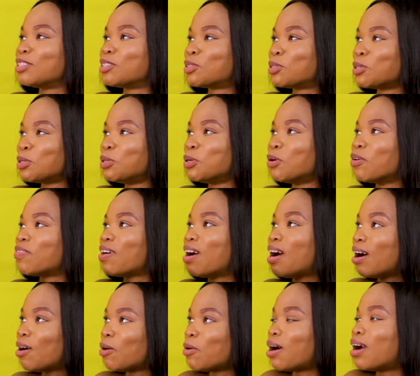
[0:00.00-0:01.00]
a story of
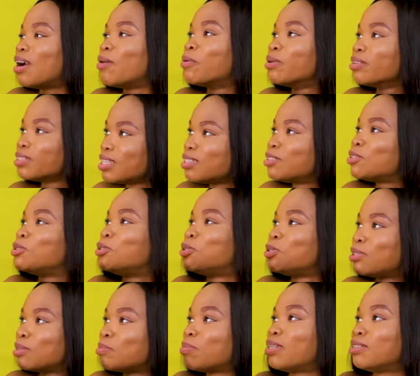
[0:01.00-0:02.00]
how I wanted to
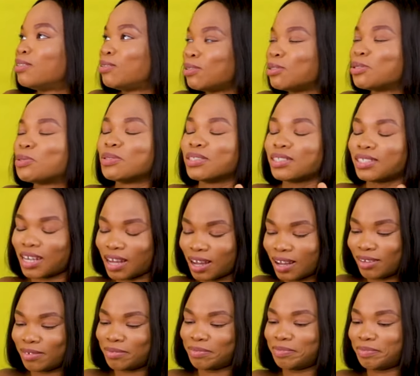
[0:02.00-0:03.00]
shoot my shot one
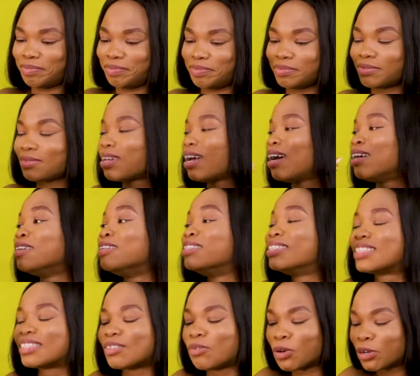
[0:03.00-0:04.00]
time, and
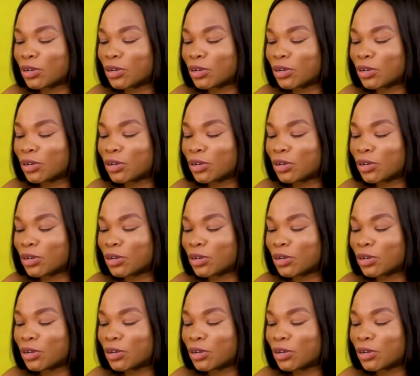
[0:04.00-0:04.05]
it